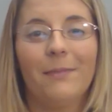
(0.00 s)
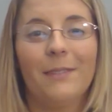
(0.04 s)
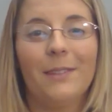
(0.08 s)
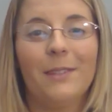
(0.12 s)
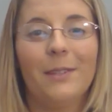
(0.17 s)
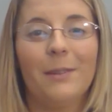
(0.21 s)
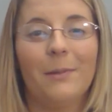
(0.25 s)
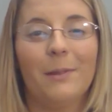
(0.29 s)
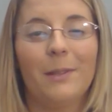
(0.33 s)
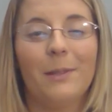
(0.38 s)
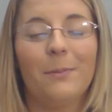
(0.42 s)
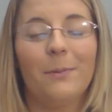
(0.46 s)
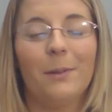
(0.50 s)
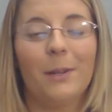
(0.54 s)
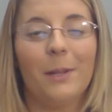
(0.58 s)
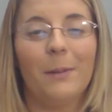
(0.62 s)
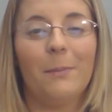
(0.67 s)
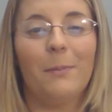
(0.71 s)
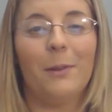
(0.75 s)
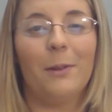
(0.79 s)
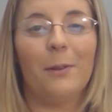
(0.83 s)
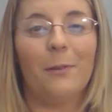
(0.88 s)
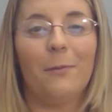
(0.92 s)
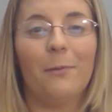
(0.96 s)
So it's really
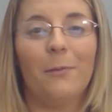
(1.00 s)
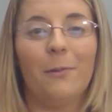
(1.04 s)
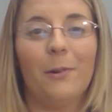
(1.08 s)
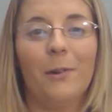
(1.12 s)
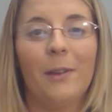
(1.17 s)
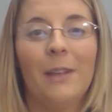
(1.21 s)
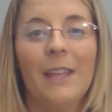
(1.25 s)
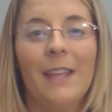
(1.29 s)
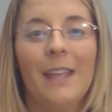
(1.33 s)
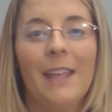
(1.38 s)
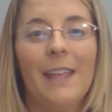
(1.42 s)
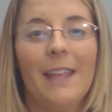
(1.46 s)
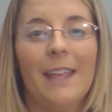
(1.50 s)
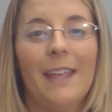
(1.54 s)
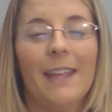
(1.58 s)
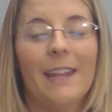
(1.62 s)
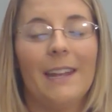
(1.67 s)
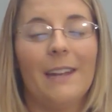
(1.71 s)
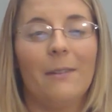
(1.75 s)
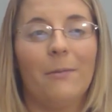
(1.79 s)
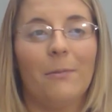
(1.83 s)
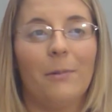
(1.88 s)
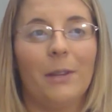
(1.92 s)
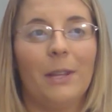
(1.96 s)
beautiful, and
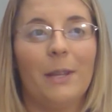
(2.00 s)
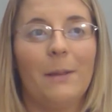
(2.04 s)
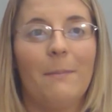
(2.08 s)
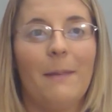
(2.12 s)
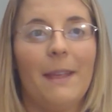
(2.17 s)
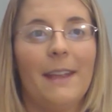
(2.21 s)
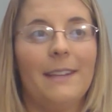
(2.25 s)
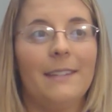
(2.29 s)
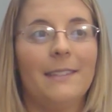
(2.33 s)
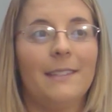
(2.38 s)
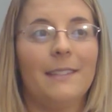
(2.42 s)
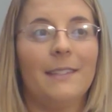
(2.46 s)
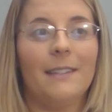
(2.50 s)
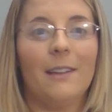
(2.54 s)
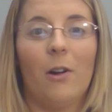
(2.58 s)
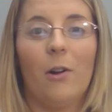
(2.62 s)
it really makes